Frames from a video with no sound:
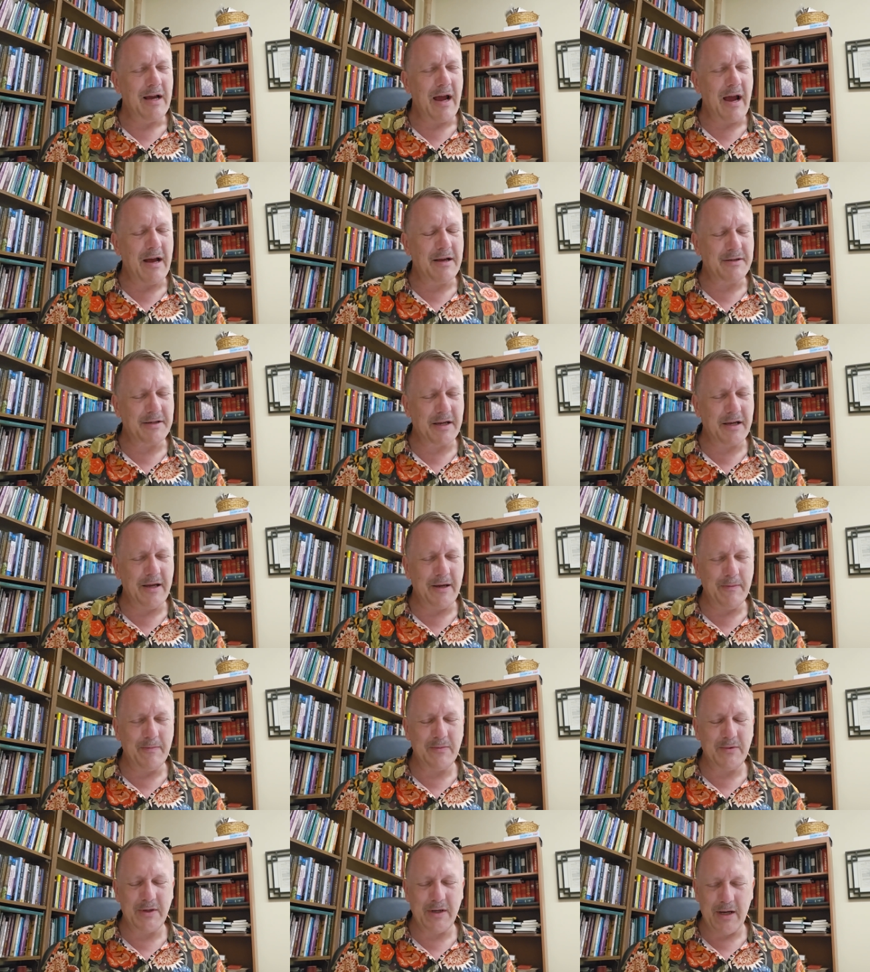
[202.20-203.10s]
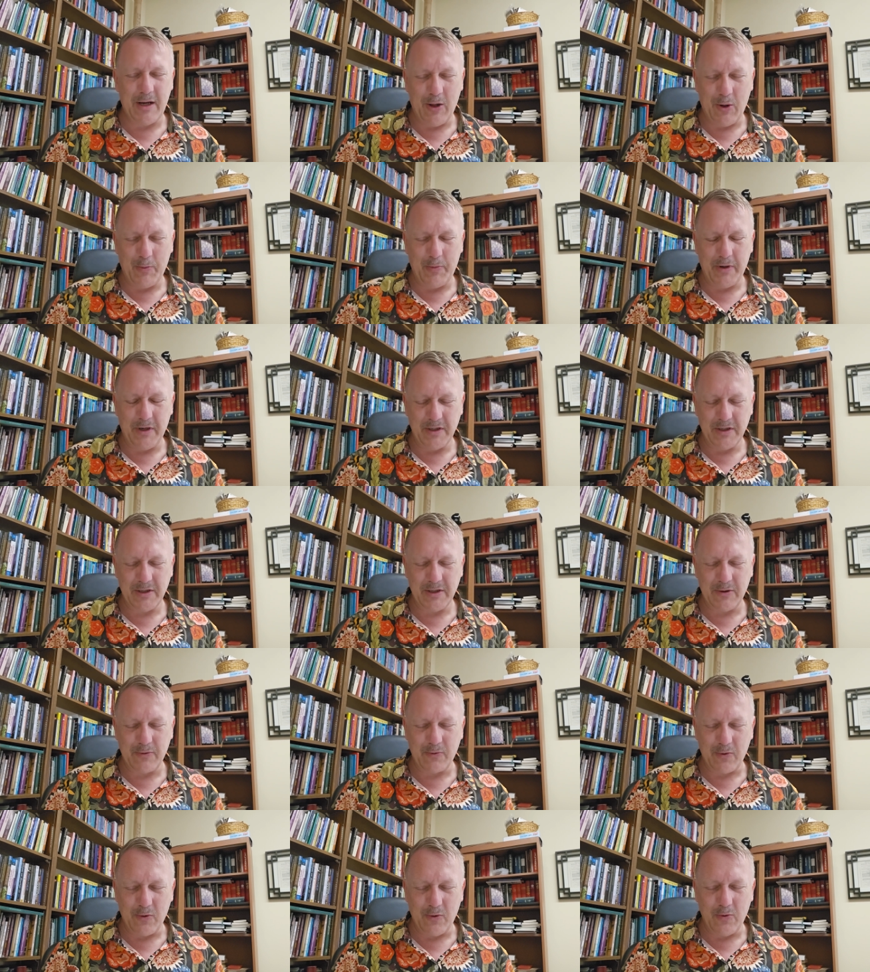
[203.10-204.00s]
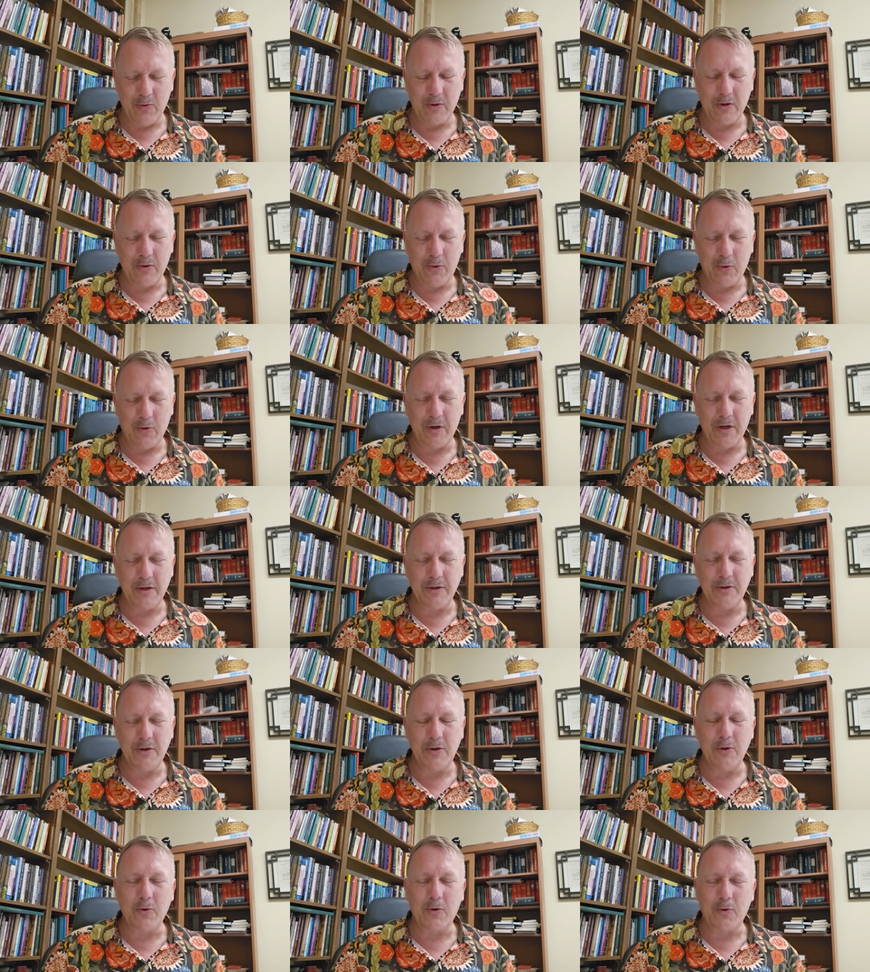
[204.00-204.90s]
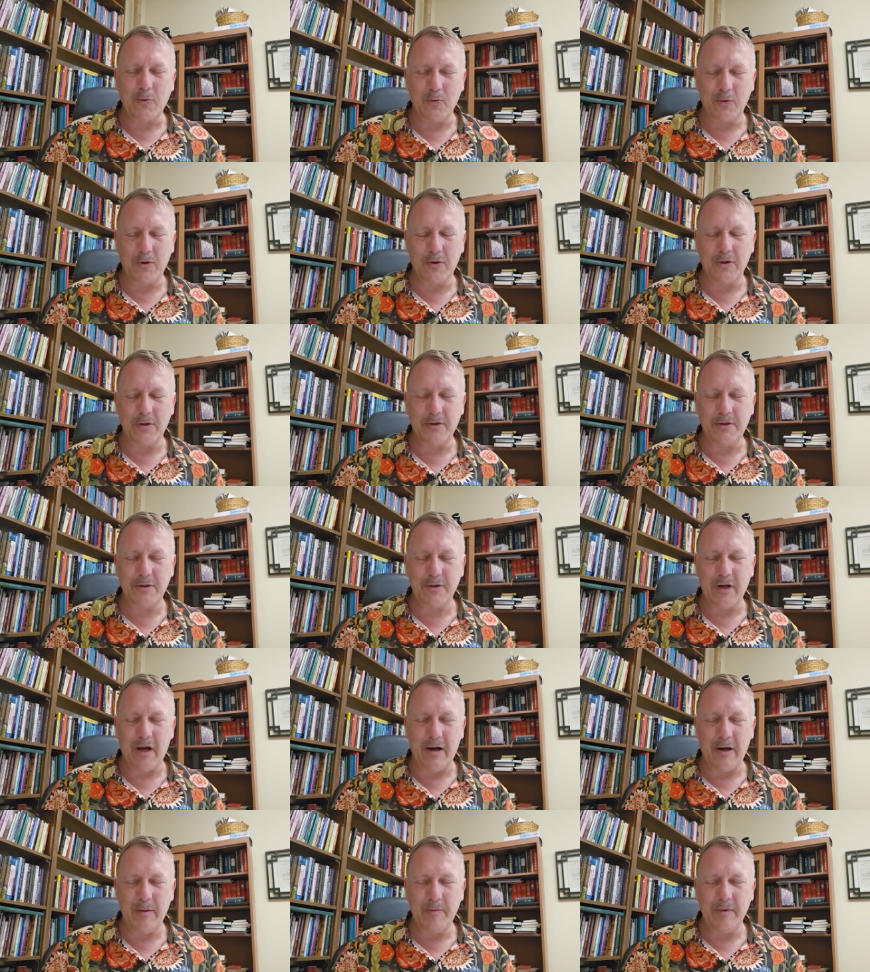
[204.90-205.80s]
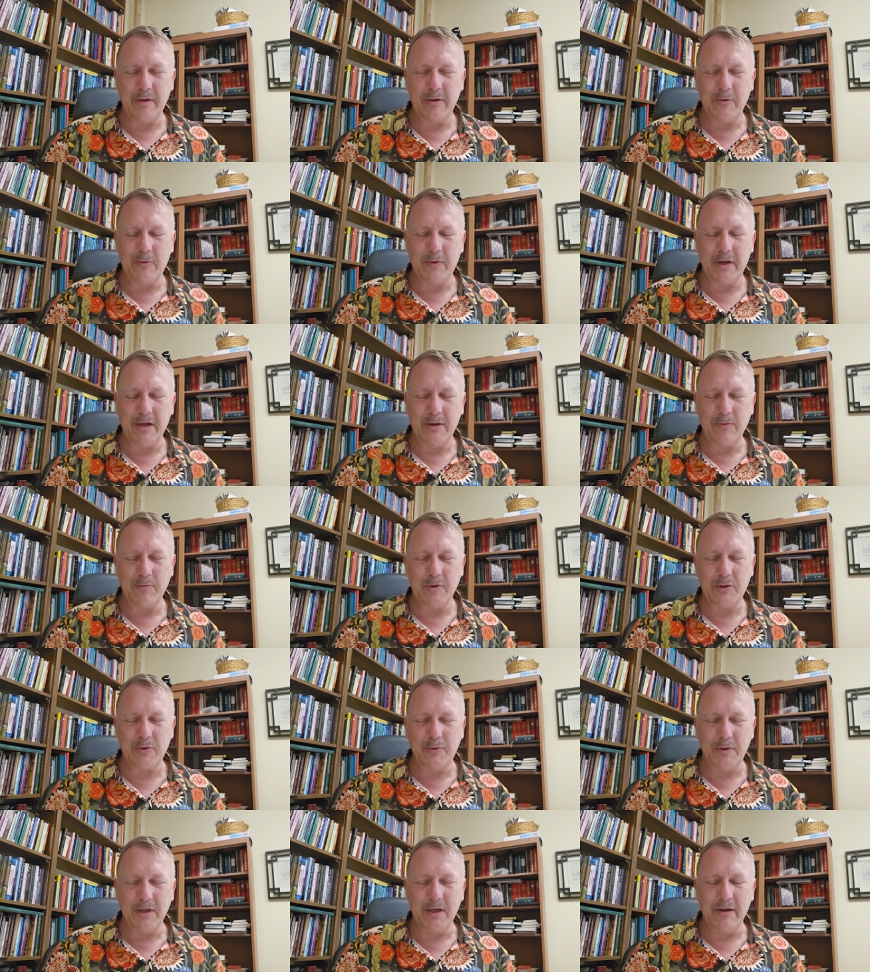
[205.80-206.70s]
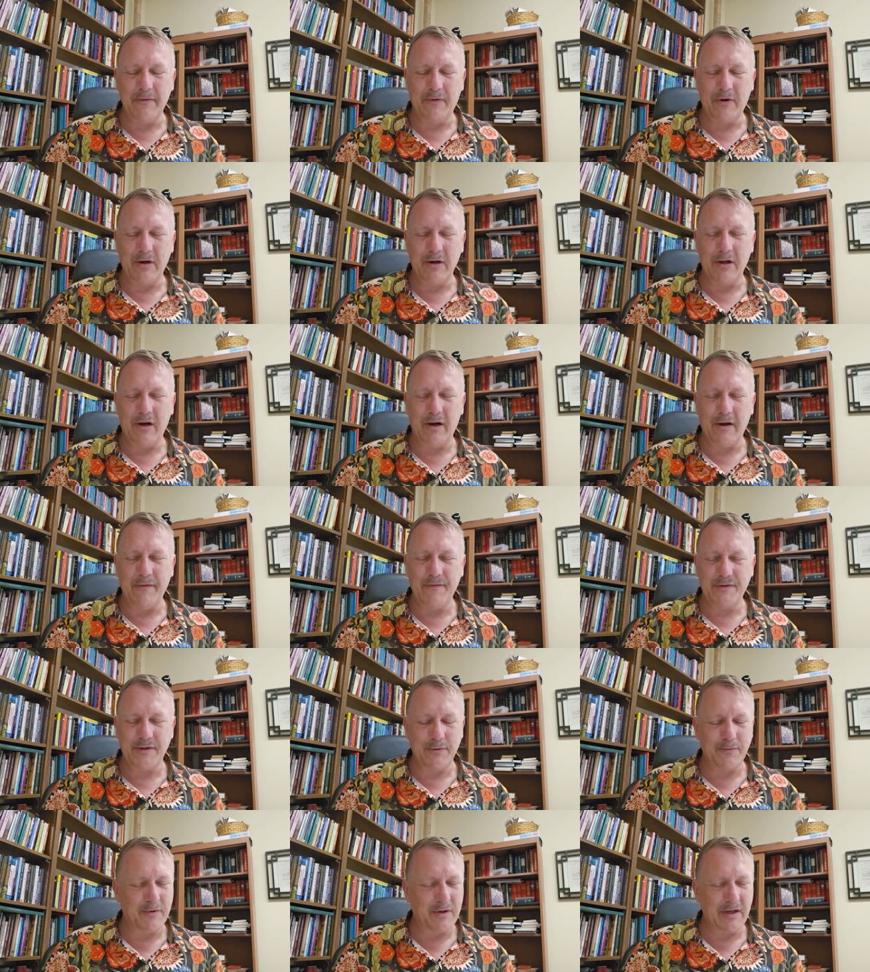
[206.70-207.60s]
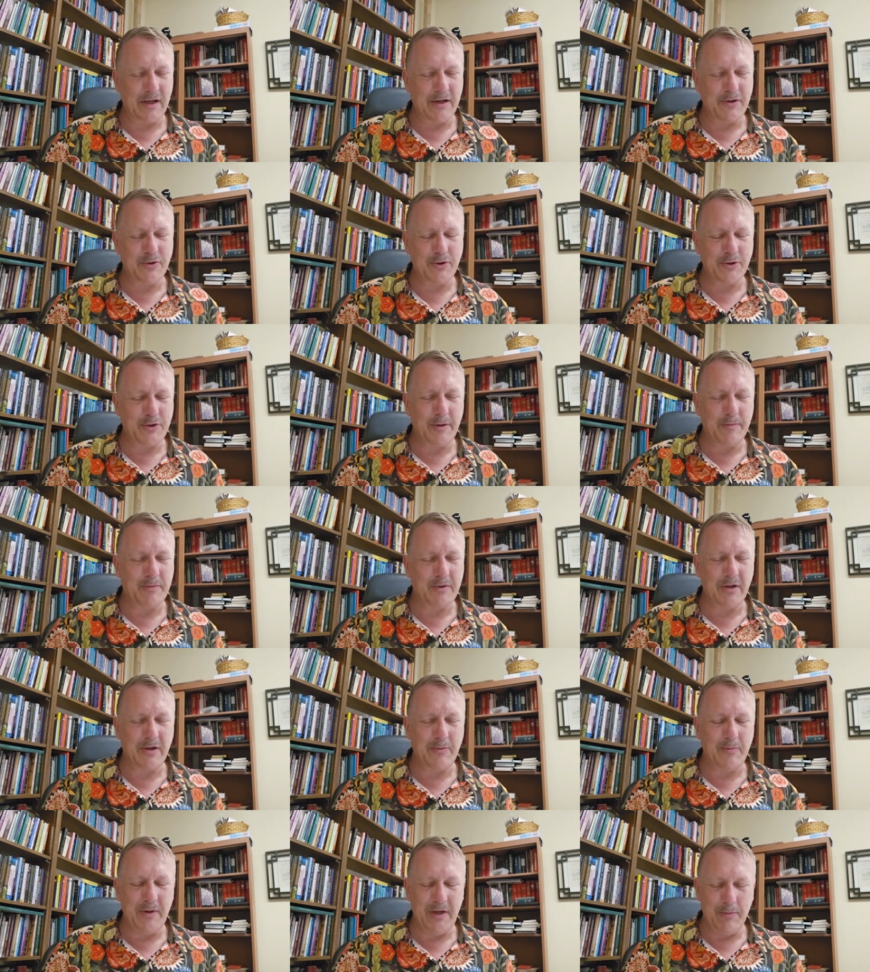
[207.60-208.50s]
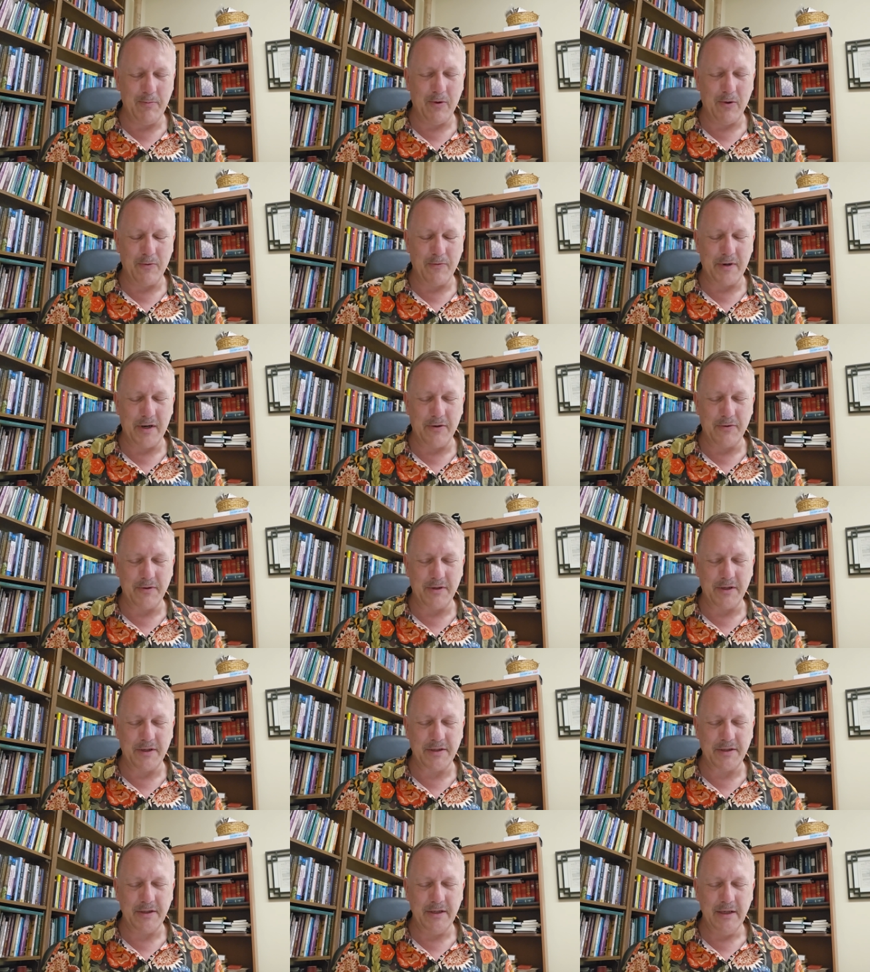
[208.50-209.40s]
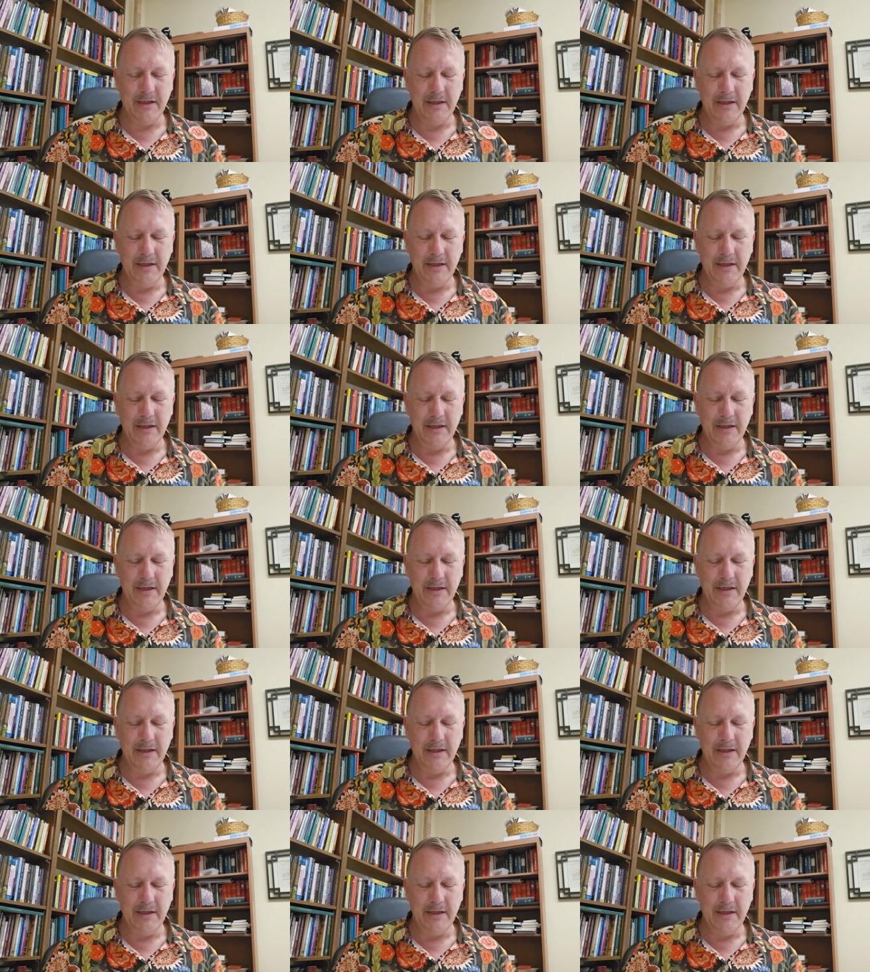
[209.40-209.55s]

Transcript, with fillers: ask Him to help us grow according to your word um, in the way in which we live our lives in relationship to the people around us.